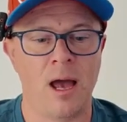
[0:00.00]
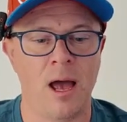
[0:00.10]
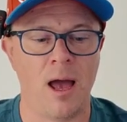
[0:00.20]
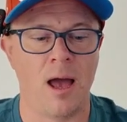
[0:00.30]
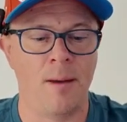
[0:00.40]

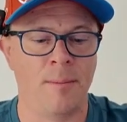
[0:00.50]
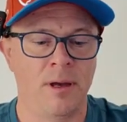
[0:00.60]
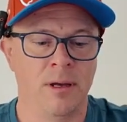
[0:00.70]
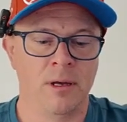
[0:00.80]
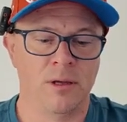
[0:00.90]

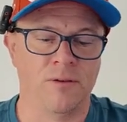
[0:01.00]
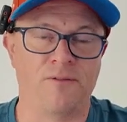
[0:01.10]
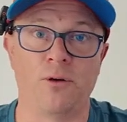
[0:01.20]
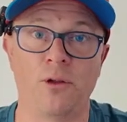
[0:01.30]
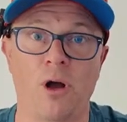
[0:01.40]
The
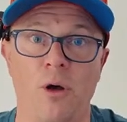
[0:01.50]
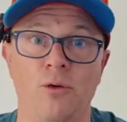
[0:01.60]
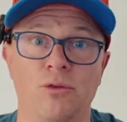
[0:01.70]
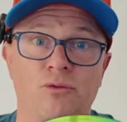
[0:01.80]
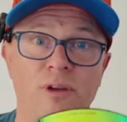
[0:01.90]
full
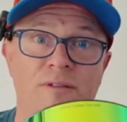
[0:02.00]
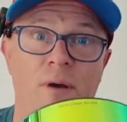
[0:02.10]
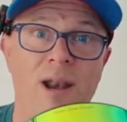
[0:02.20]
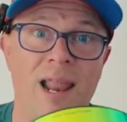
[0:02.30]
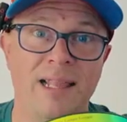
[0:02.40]
gold
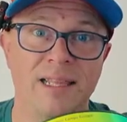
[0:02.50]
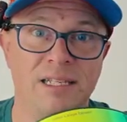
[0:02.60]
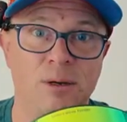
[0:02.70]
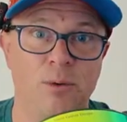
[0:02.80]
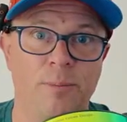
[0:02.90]
Revo
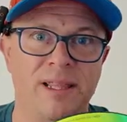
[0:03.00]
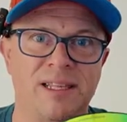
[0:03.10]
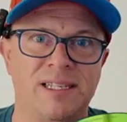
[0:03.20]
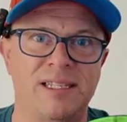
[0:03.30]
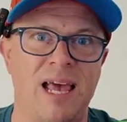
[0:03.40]
lens will be
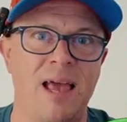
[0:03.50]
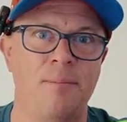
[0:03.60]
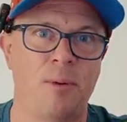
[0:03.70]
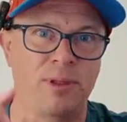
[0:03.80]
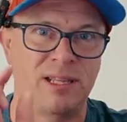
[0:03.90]
the same,
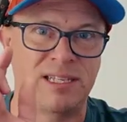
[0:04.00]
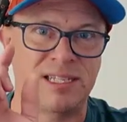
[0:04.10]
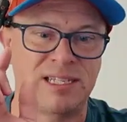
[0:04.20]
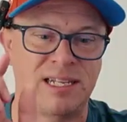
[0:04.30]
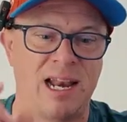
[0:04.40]
but with a
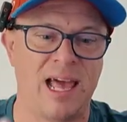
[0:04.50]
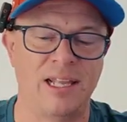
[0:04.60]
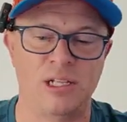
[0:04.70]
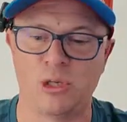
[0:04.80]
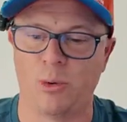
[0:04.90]

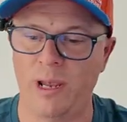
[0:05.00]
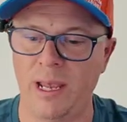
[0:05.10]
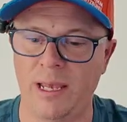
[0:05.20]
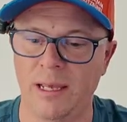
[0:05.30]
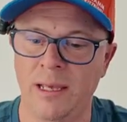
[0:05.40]
slight
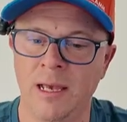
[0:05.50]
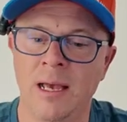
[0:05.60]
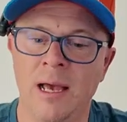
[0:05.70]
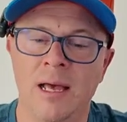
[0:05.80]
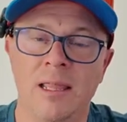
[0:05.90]
tweak.
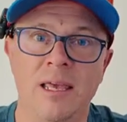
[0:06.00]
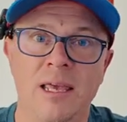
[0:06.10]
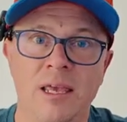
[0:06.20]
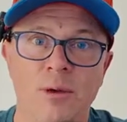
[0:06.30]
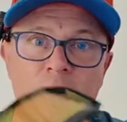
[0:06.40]

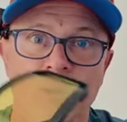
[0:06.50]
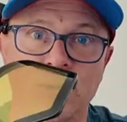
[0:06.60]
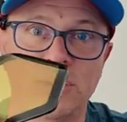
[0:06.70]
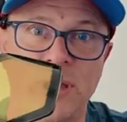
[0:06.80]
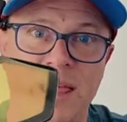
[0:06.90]
You will
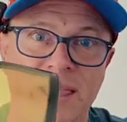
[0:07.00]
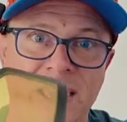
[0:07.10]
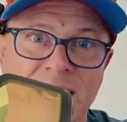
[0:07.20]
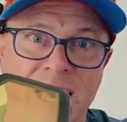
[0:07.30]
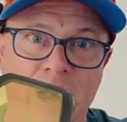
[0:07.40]
also get the
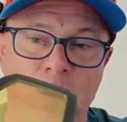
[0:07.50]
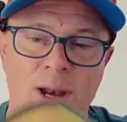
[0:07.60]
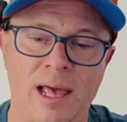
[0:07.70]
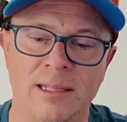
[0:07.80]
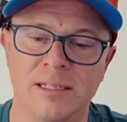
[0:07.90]
yellow
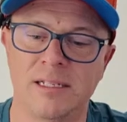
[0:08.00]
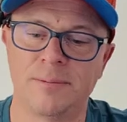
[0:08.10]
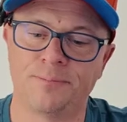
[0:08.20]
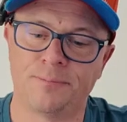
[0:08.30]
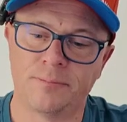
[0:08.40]

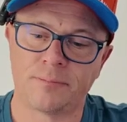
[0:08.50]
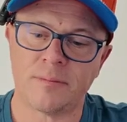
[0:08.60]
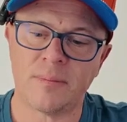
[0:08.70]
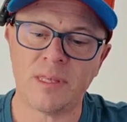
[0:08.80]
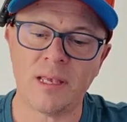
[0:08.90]
lens.
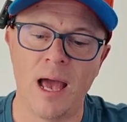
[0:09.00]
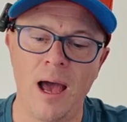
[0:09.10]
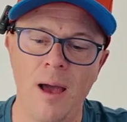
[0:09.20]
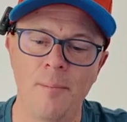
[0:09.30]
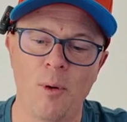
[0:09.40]

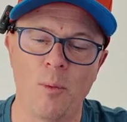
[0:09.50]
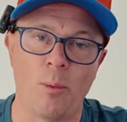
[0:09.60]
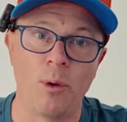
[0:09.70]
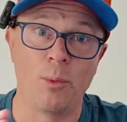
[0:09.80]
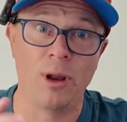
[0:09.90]
But
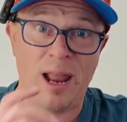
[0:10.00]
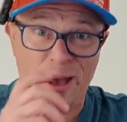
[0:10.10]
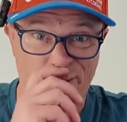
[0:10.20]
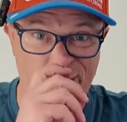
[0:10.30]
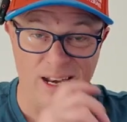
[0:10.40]
what we will
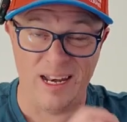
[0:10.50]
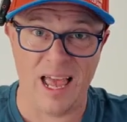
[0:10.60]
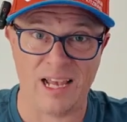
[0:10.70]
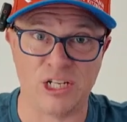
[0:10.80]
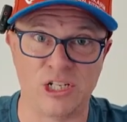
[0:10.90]
have
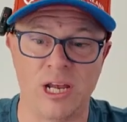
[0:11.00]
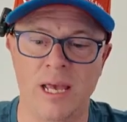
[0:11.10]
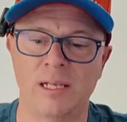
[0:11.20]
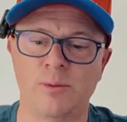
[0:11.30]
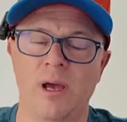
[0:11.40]
next
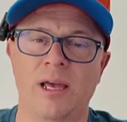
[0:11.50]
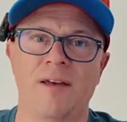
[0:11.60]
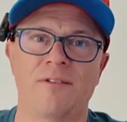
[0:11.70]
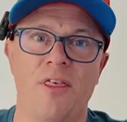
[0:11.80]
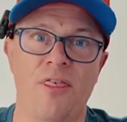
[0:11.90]
year is we're going
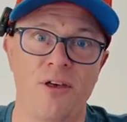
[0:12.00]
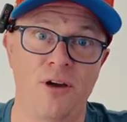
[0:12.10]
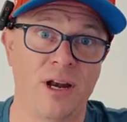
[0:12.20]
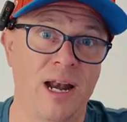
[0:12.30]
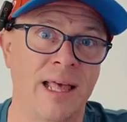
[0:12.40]
to have a
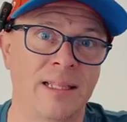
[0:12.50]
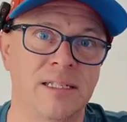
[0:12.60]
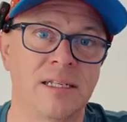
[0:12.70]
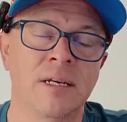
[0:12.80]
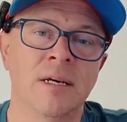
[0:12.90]
third
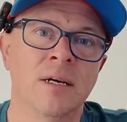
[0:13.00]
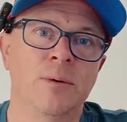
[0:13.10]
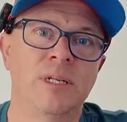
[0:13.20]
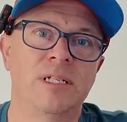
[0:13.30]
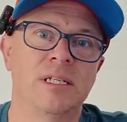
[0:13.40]
lens,
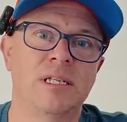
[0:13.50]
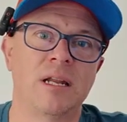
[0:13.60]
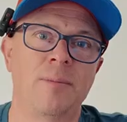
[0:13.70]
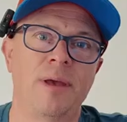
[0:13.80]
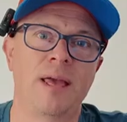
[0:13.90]
which is
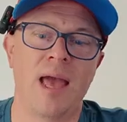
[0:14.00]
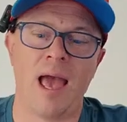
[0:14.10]
going to be